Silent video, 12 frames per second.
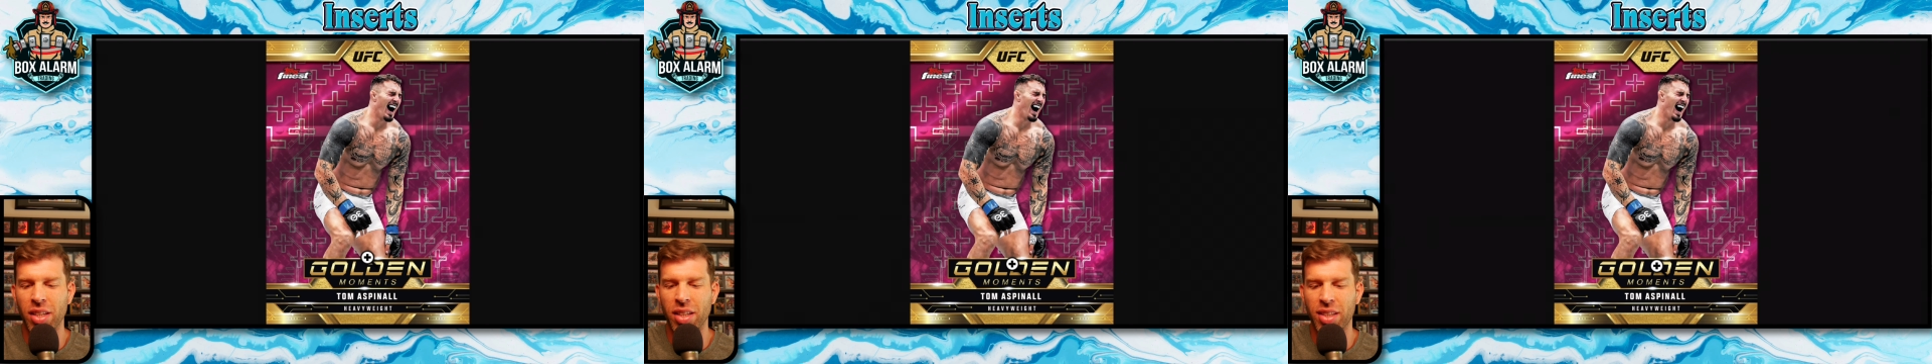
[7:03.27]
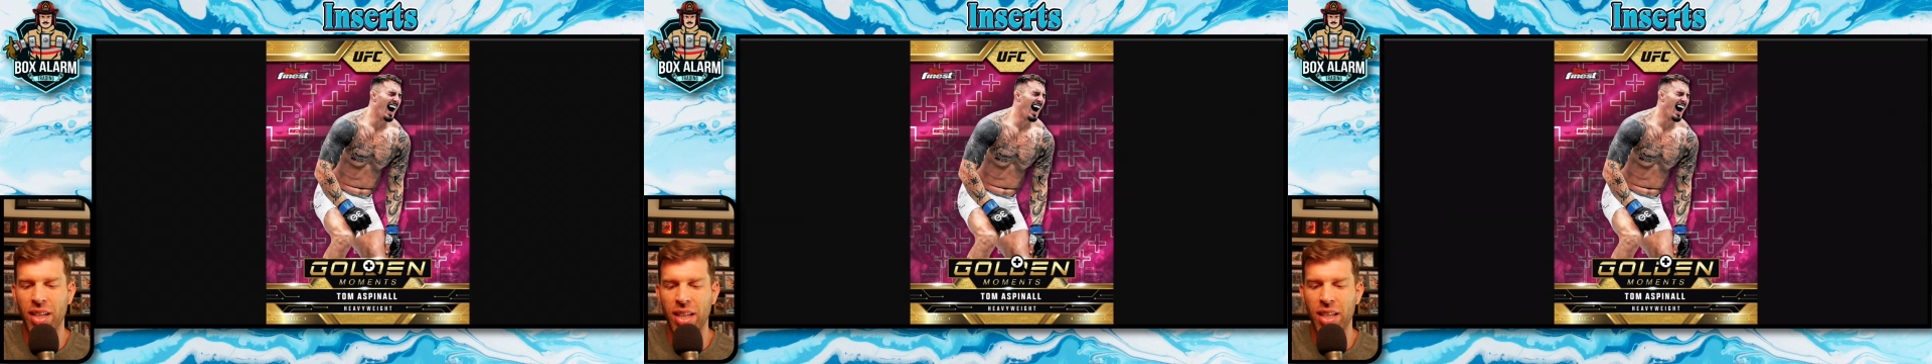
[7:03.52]

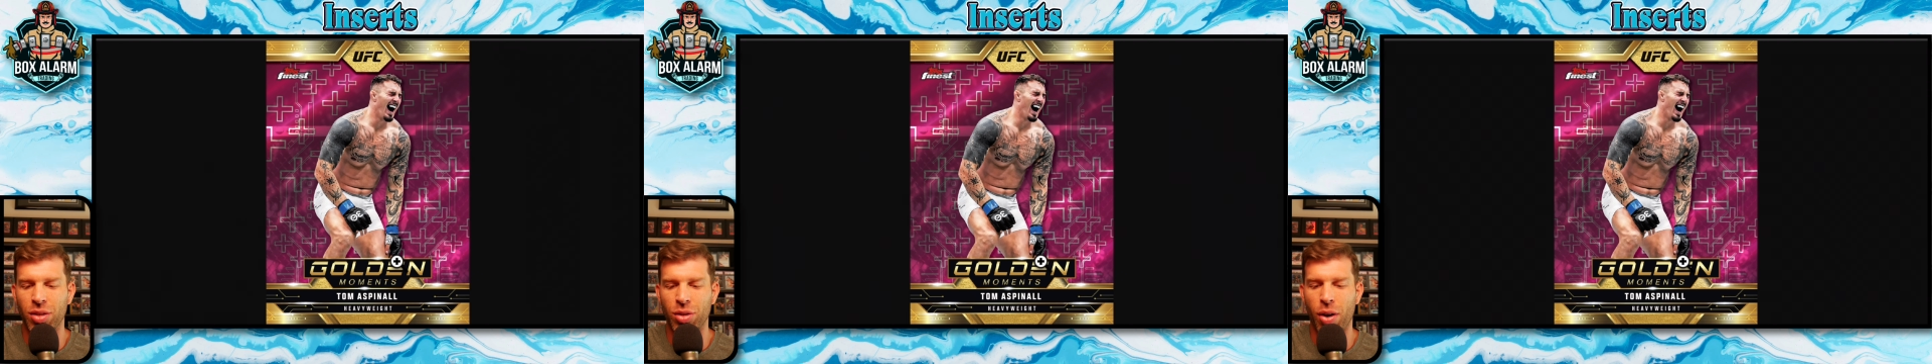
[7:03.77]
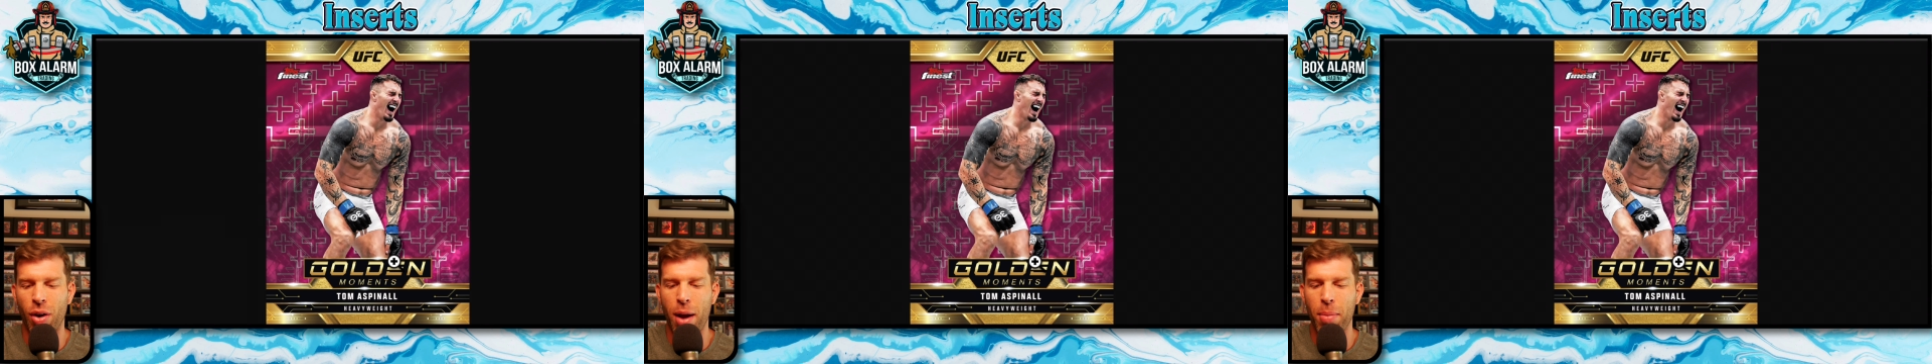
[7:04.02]
looks like he's
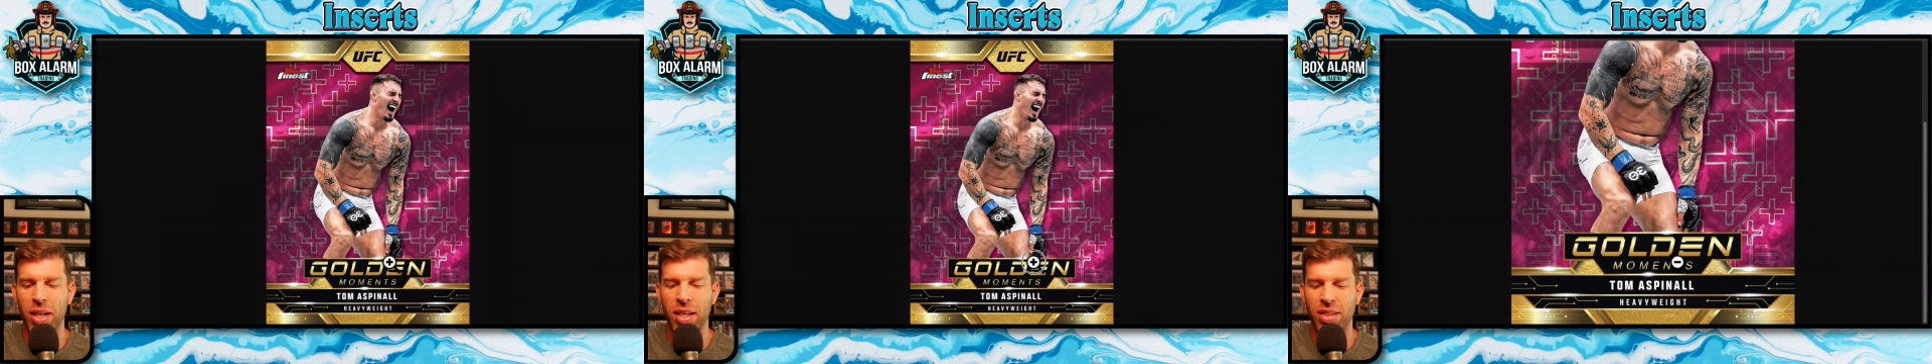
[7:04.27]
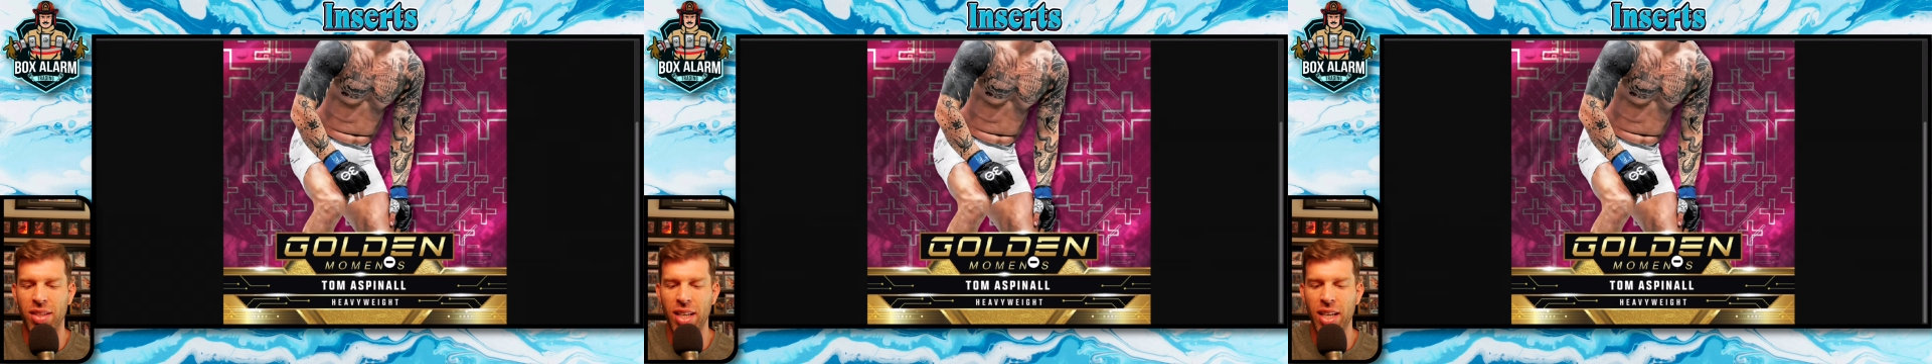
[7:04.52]
grabbing
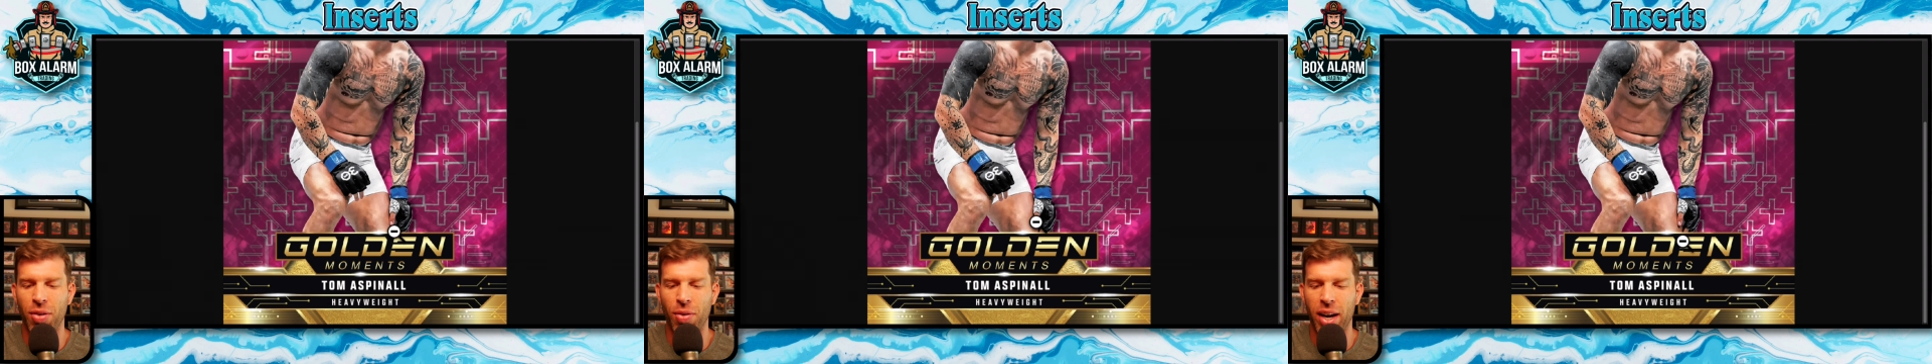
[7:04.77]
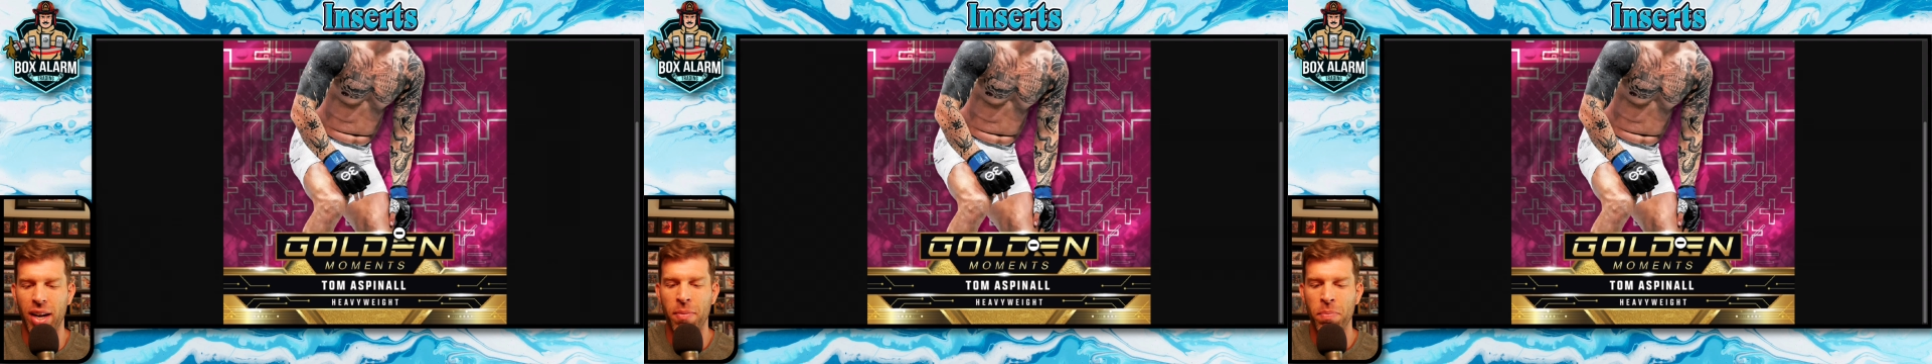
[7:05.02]
his knee,
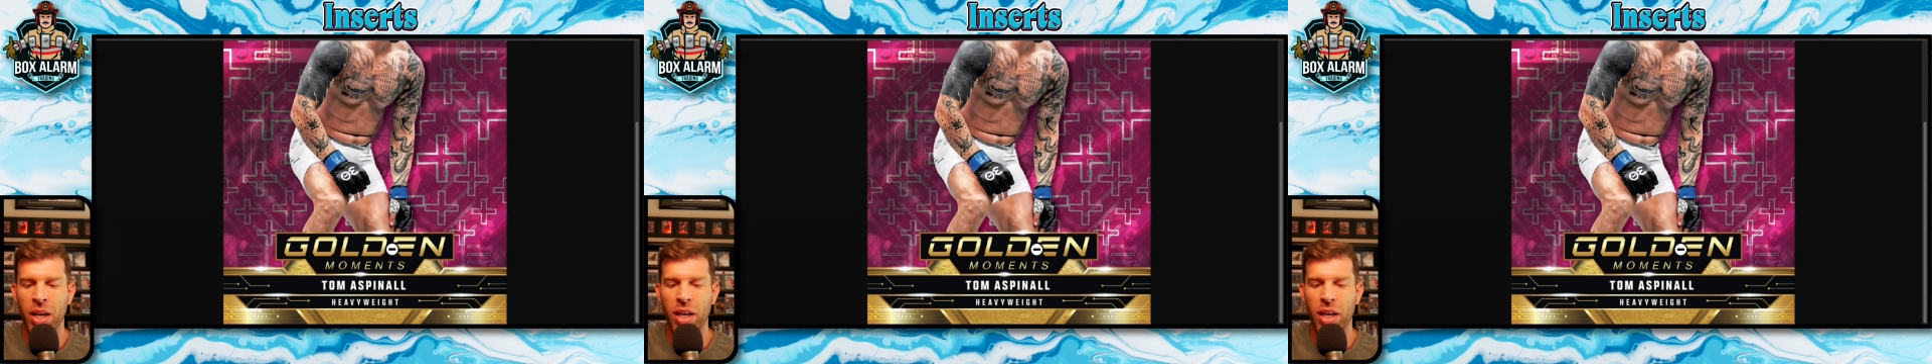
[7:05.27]
right?